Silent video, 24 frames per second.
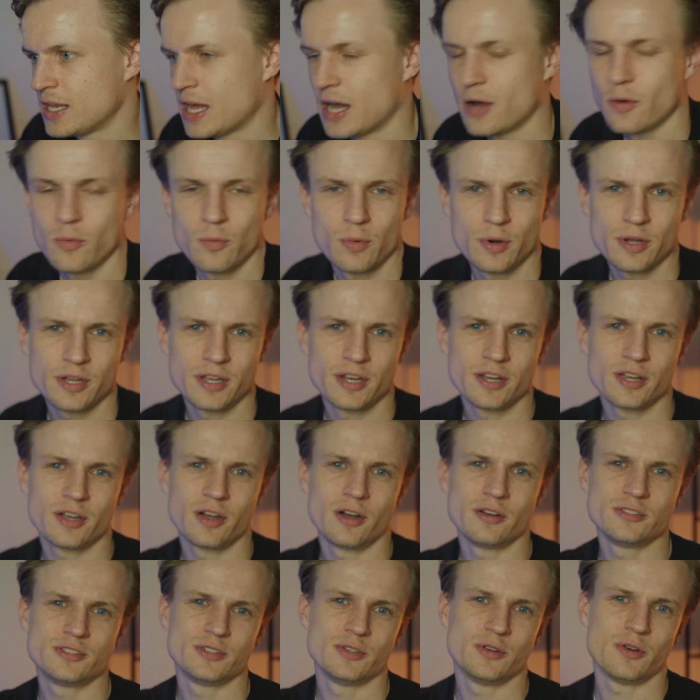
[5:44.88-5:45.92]
Now we're gonna
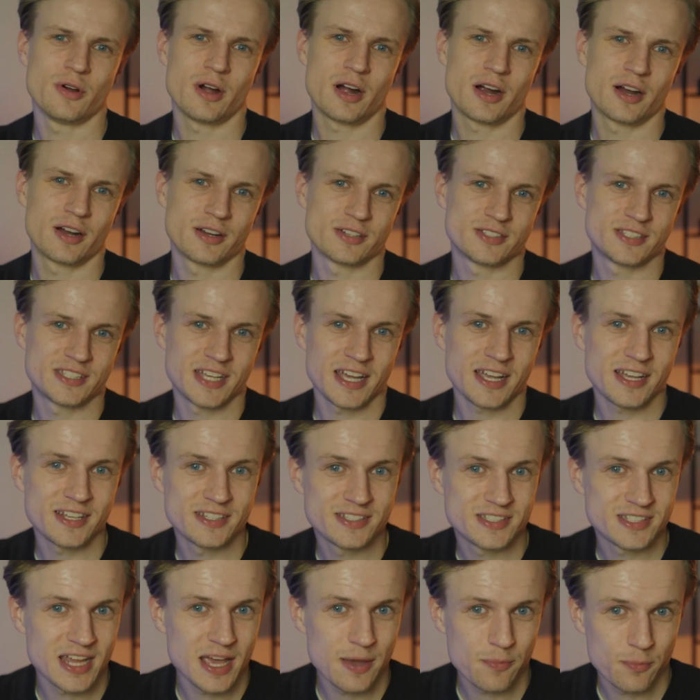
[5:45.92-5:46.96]
go to our
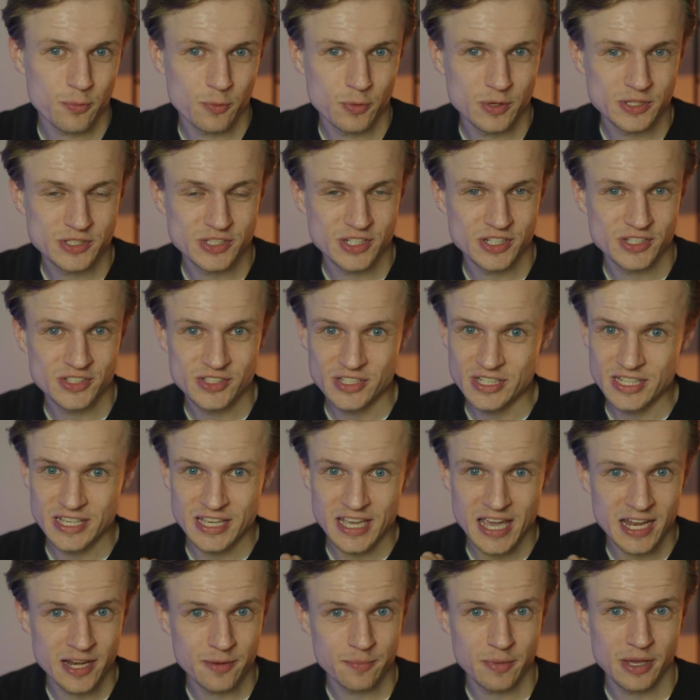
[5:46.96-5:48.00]
second step, which is
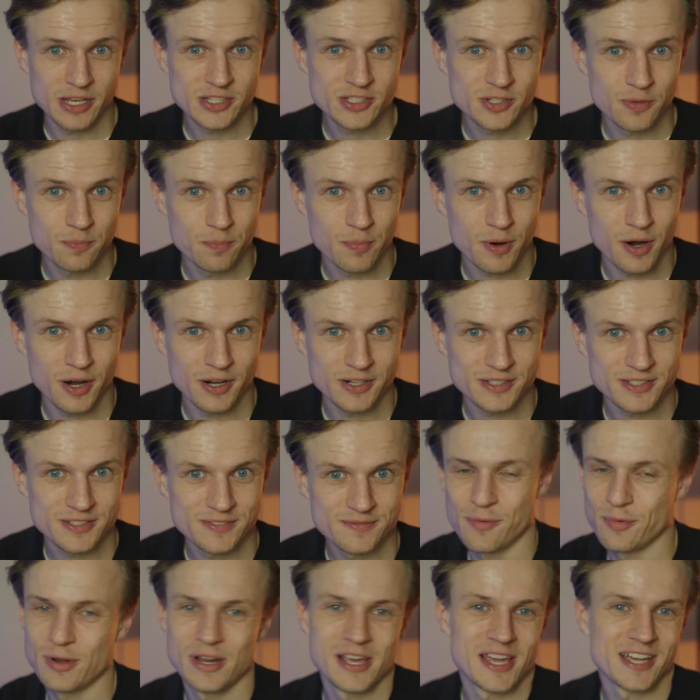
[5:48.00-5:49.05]
the animation part.
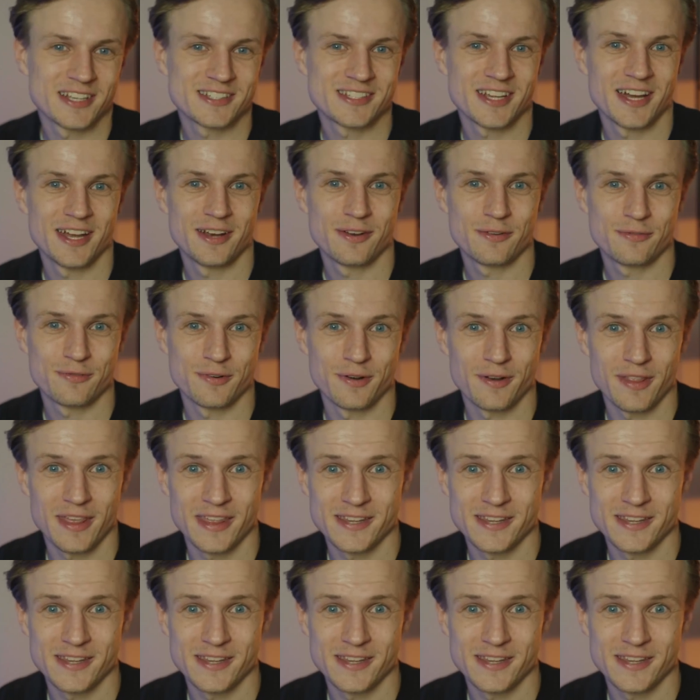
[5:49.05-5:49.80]
I'm really excited for